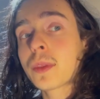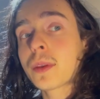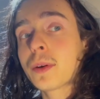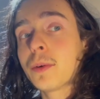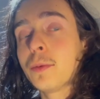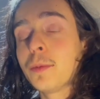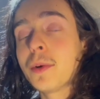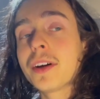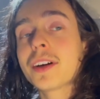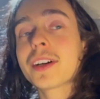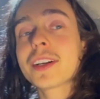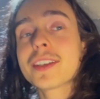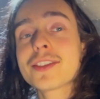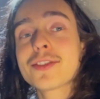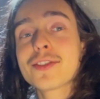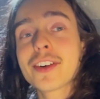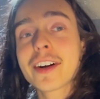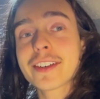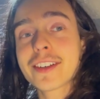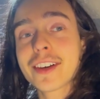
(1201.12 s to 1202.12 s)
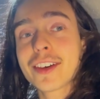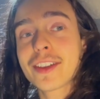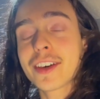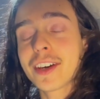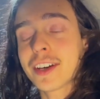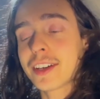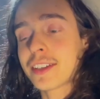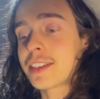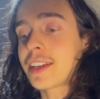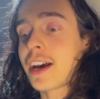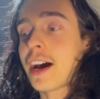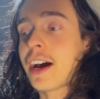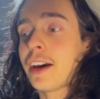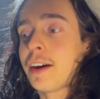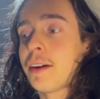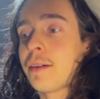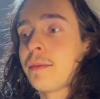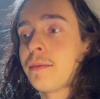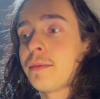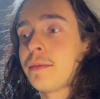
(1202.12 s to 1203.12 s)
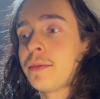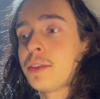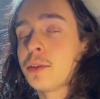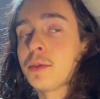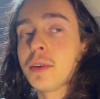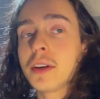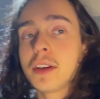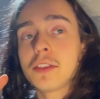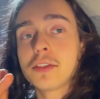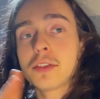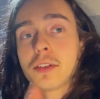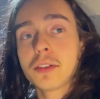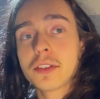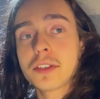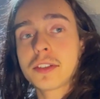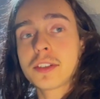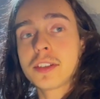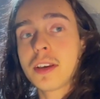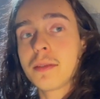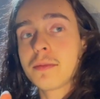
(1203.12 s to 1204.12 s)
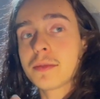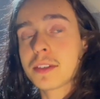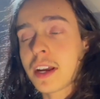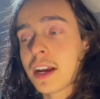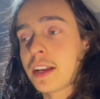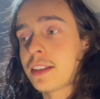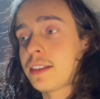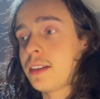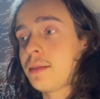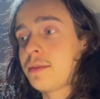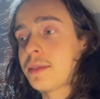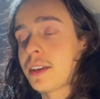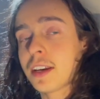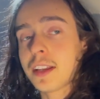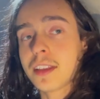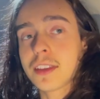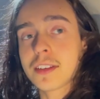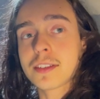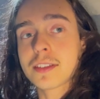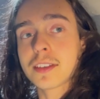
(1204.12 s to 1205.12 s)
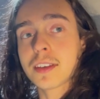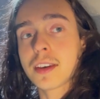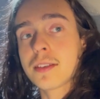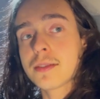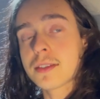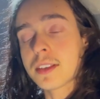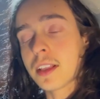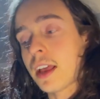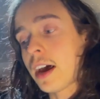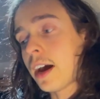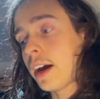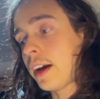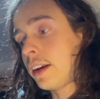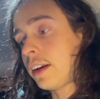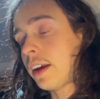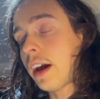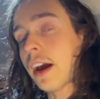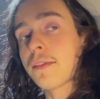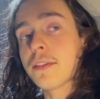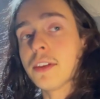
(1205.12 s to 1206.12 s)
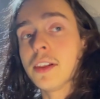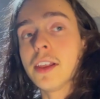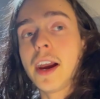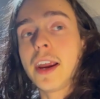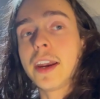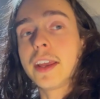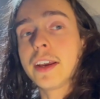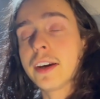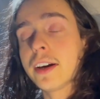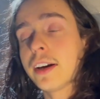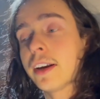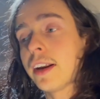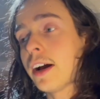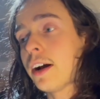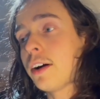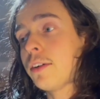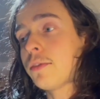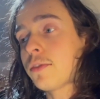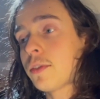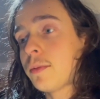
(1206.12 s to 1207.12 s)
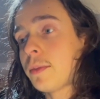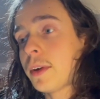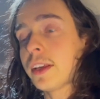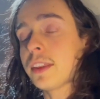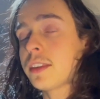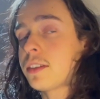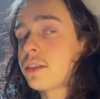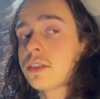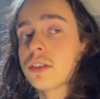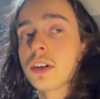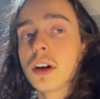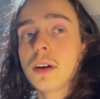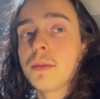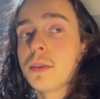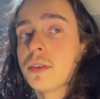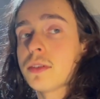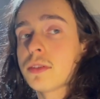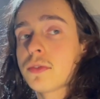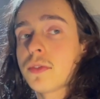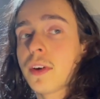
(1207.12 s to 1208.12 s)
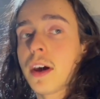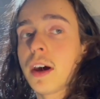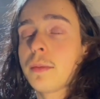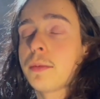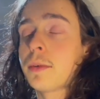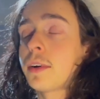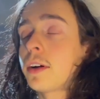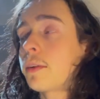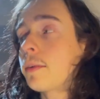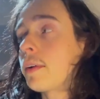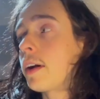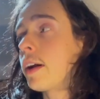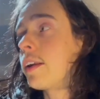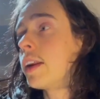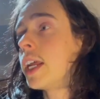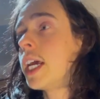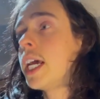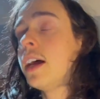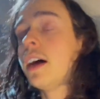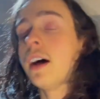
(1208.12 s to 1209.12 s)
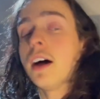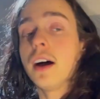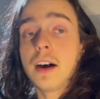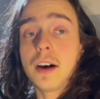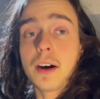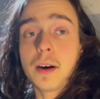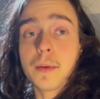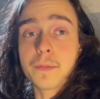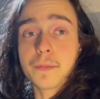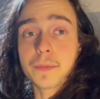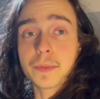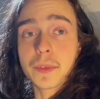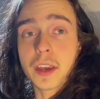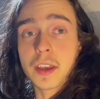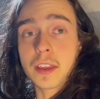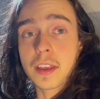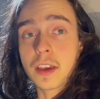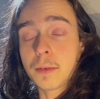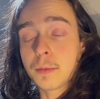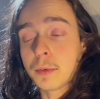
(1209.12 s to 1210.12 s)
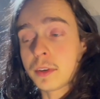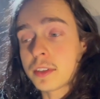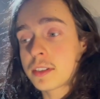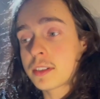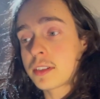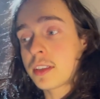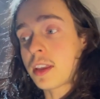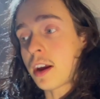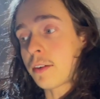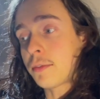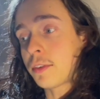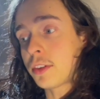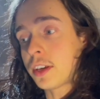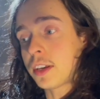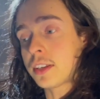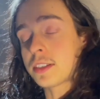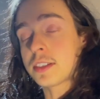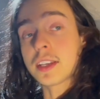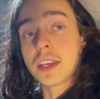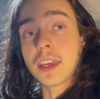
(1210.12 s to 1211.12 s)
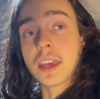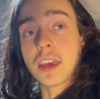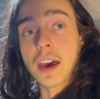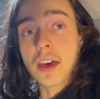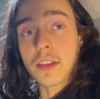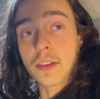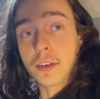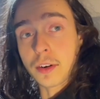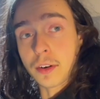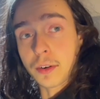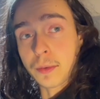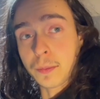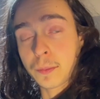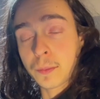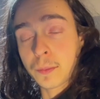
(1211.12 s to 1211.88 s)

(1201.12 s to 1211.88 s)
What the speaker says: we are constructing things. I am doing shoulder seams, side seams, getting the sleeves lined. I have the lining cut out from like the charmeuse fabric, right? And then once everything is together,